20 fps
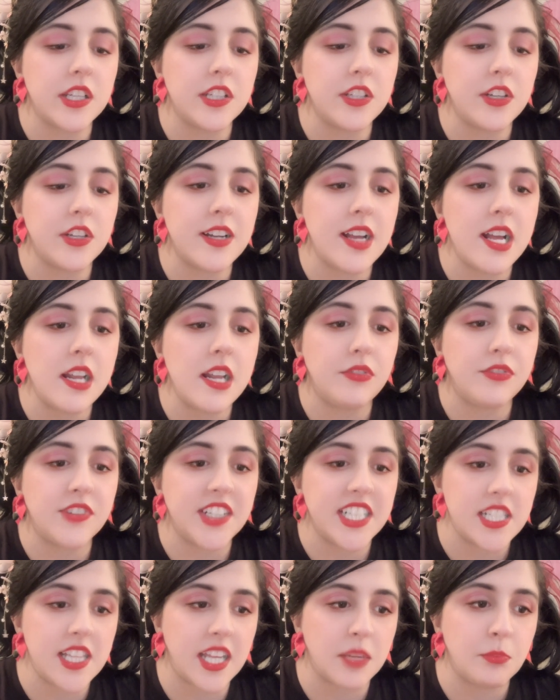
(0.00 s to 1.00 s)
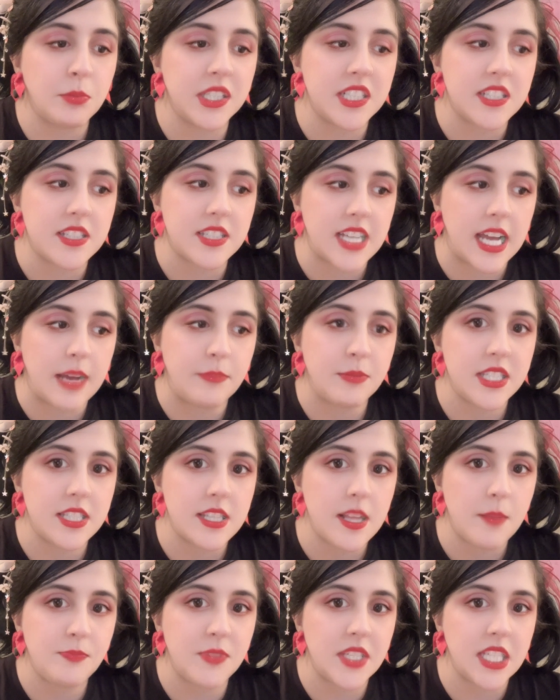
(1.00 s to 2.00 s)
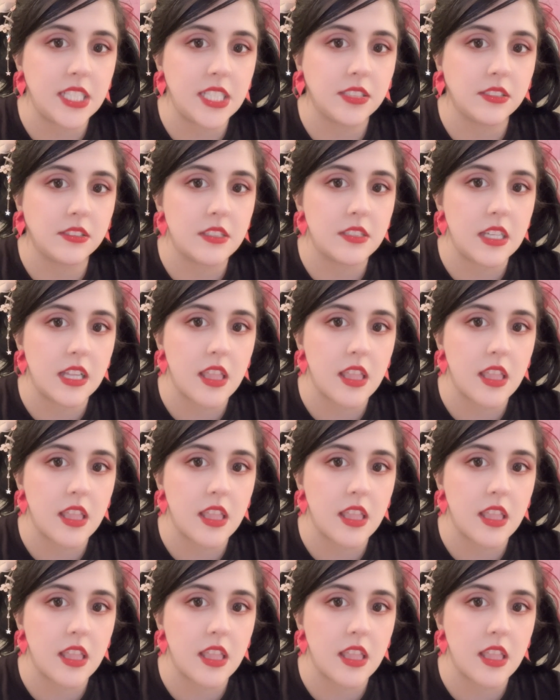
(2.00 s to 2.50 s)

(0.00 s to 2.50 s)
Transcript: and you're not afraid to like put a stop to something